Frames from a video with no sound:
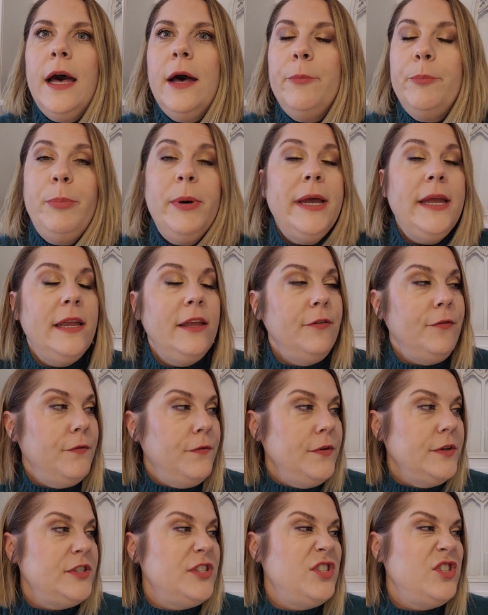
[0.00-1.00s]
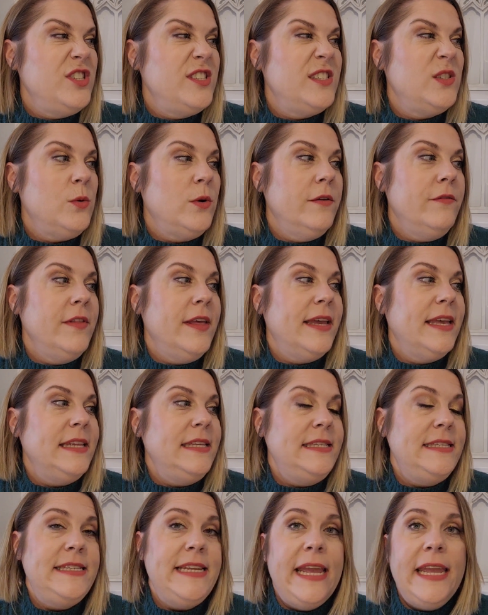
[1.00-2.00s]
But if it's just sort of like a
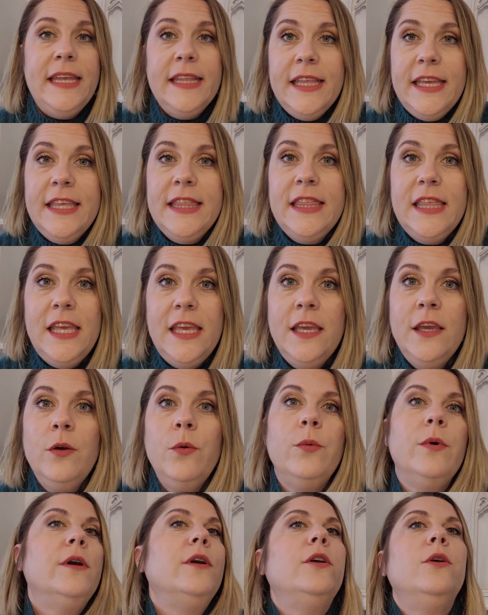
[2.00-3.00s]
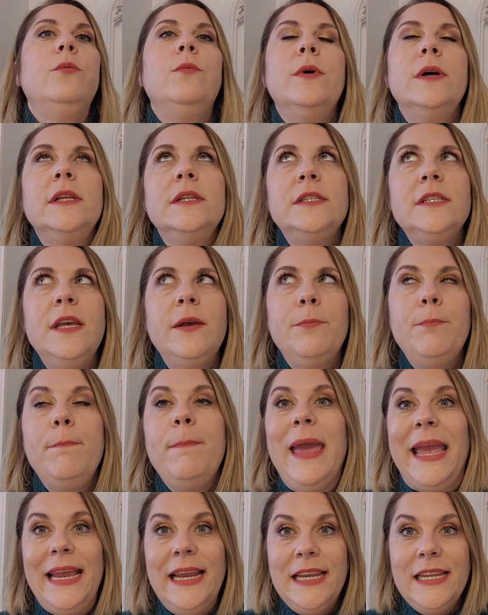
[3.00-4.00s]
daily thing where you want to
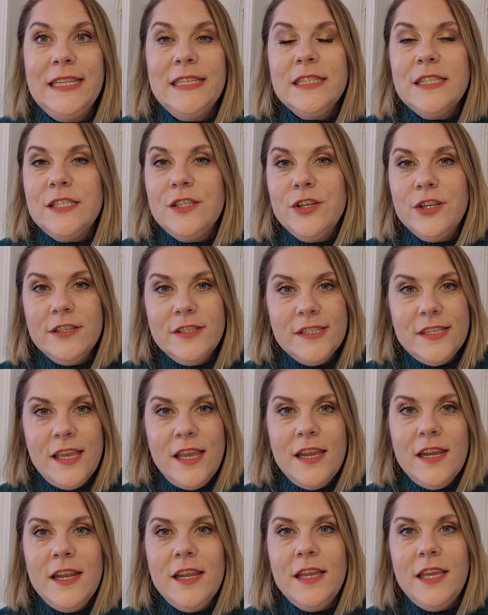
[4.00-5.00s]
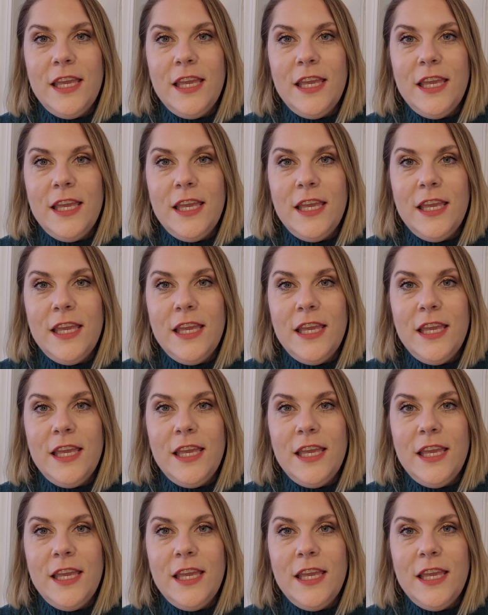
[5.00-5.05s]
maintenance your skin and